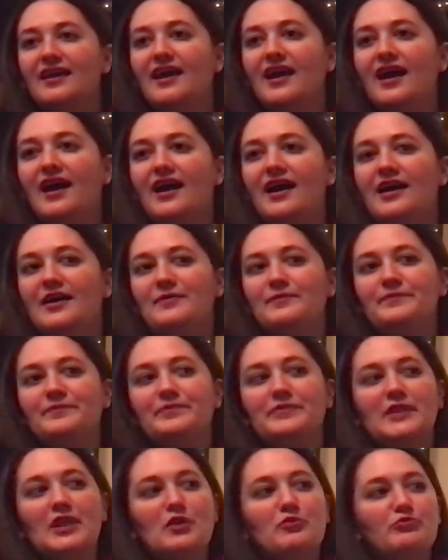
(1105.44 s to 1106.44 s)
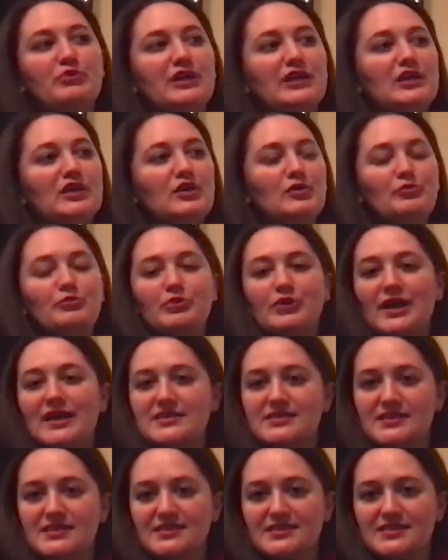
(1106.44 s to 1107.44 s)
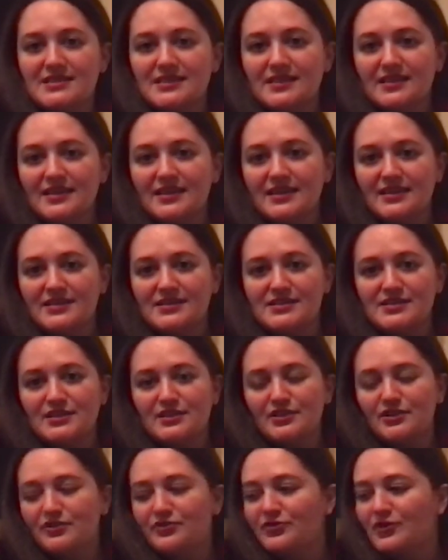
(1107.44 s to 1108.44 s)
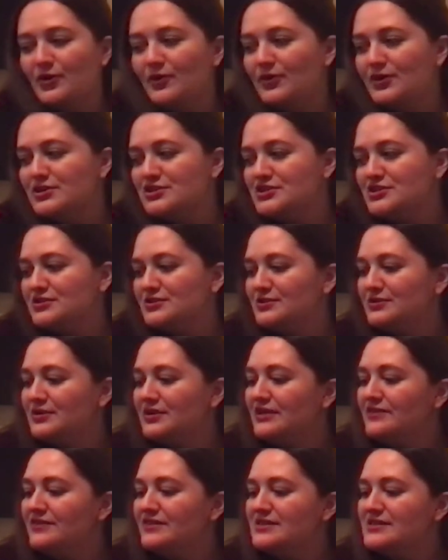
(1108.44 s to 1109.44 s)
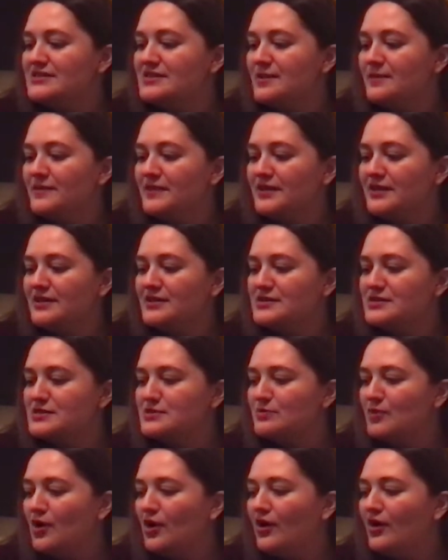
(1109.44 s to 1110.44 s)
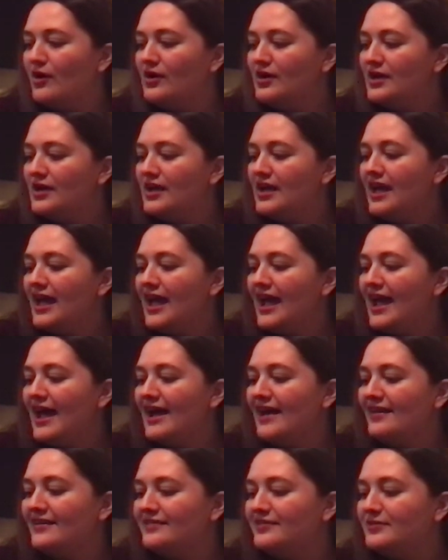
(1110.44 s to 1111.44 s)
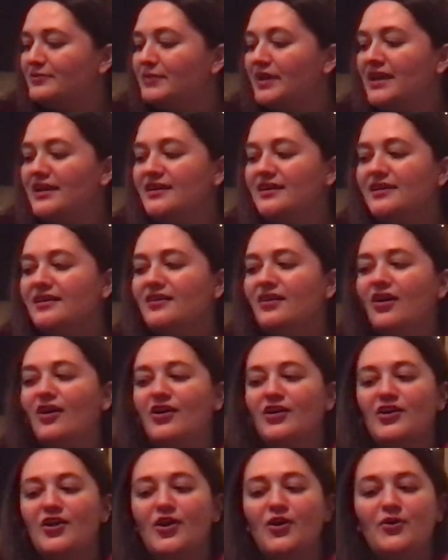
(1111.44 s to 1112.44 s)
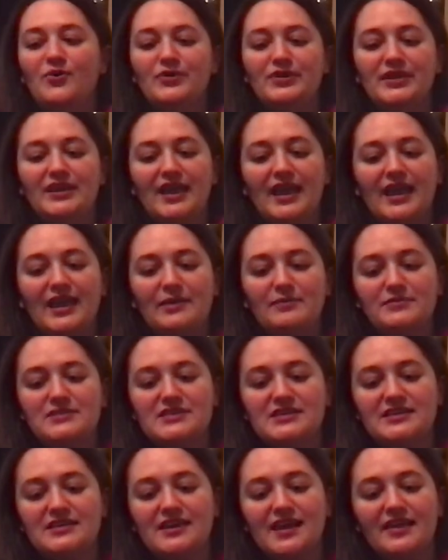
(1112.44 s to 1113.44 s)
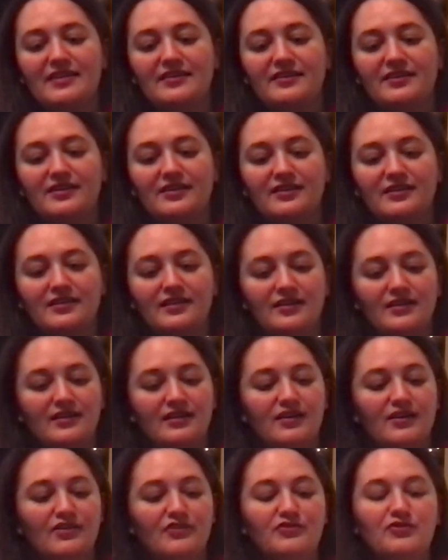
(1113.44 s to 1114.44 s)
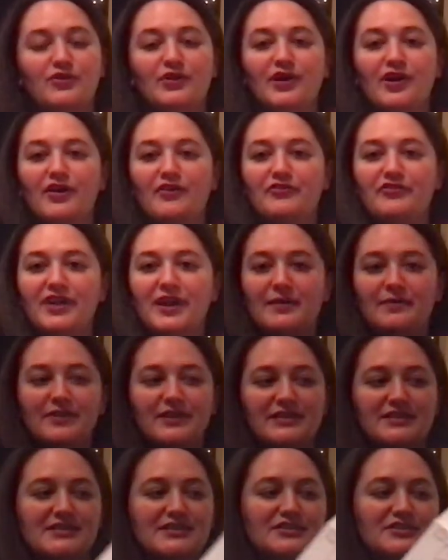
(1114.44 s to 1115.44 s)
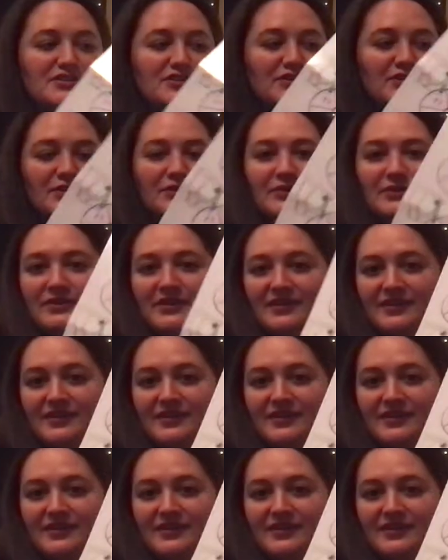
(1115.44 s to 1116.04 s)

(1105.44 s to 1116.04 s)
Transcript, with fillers: um, big presents and things to look forward to. Even something as small as making our own game together for our family to do